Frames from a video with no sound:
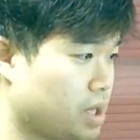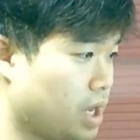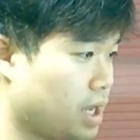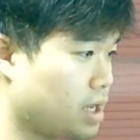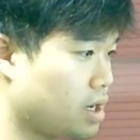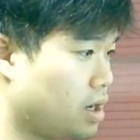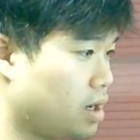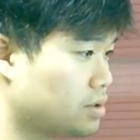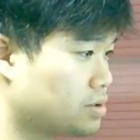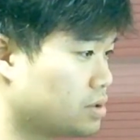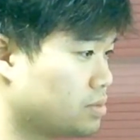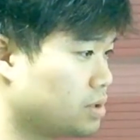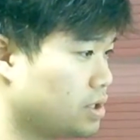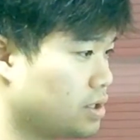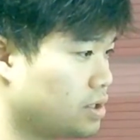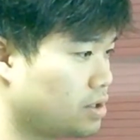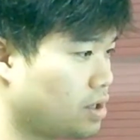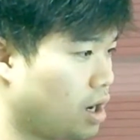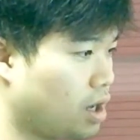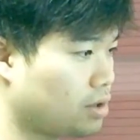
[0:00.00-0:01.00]
$800
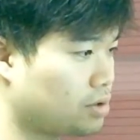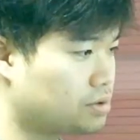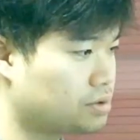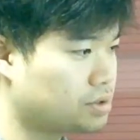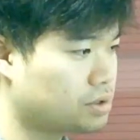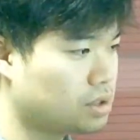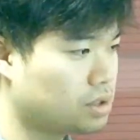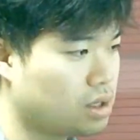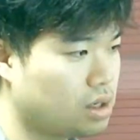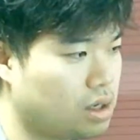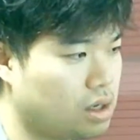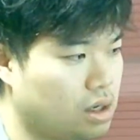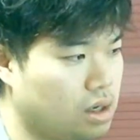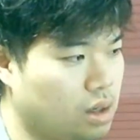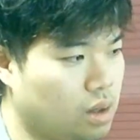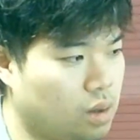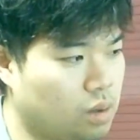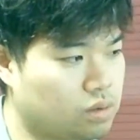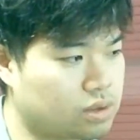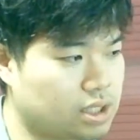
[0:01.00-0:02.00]
million
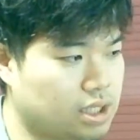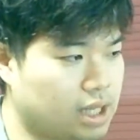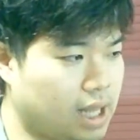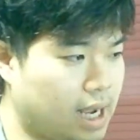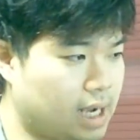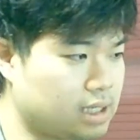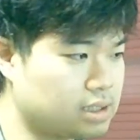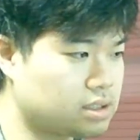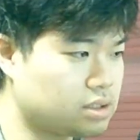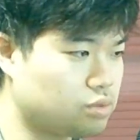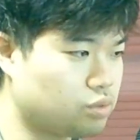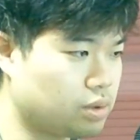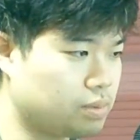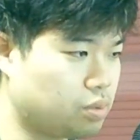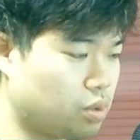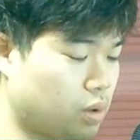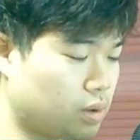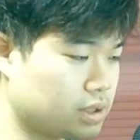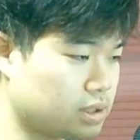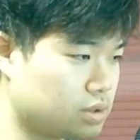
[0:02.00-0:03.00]
over the last
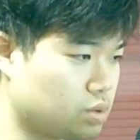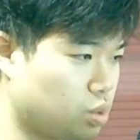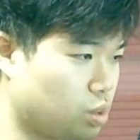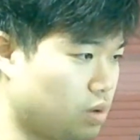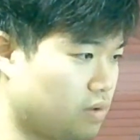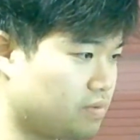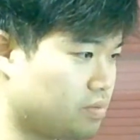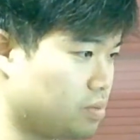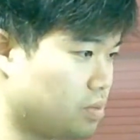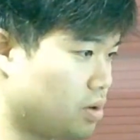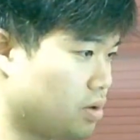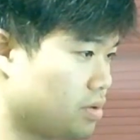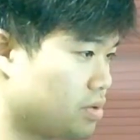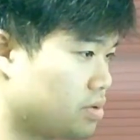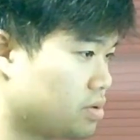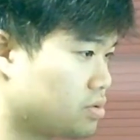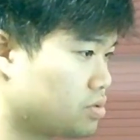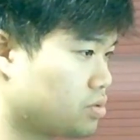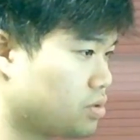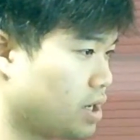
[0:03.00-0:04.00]
reported 12-month
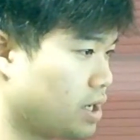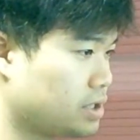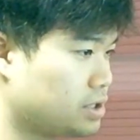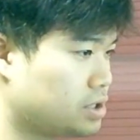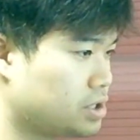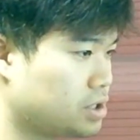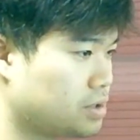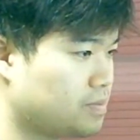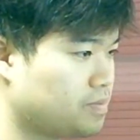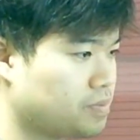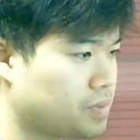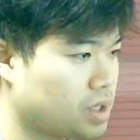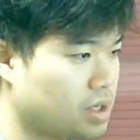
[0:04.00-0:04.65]
stretch.